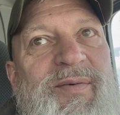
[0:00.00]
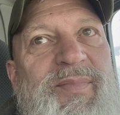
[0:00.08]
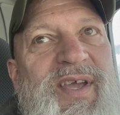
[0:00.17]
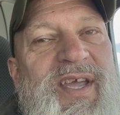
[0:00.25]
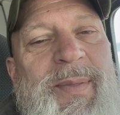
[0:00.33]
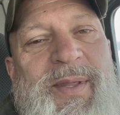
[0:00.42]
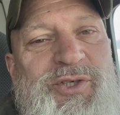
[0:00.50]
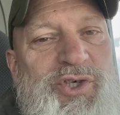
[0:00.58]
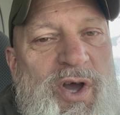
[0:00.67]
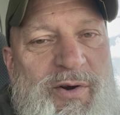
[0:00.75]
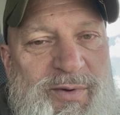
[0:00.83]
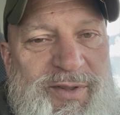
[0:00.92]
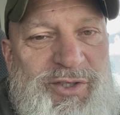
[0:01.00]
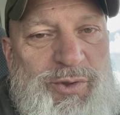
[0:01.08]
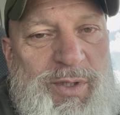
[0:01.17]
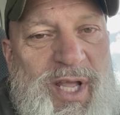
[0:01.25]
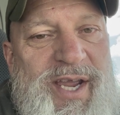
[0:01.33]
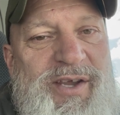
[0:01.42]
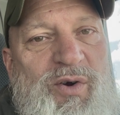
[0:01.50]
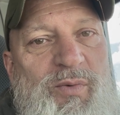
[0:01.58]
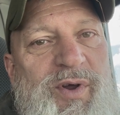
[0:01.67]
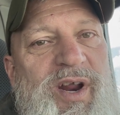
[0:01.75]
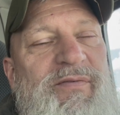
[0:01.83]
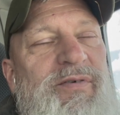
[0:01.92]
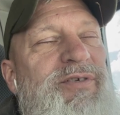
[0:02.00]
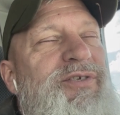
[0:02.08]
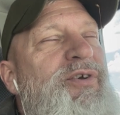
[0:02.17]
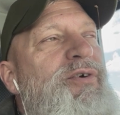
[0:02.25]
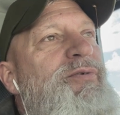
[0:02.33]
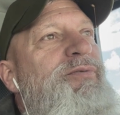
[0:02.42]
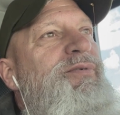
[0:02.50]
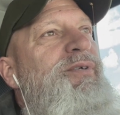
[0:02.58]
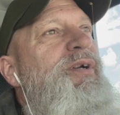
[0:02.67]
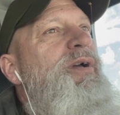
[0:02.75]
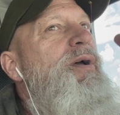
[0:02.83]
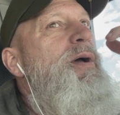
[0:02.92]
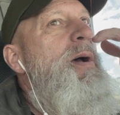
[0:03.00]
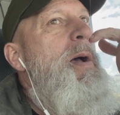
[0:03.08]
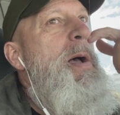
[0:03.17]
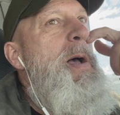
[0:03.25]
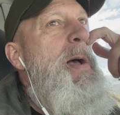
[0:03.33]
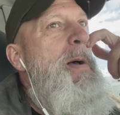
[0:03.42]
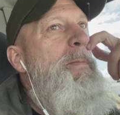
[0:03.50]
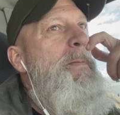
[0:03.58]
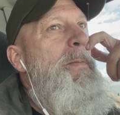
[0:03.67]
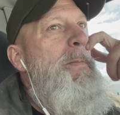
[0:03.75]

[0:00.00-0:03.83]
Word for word: being in the genre that you like or whatever. So. Um,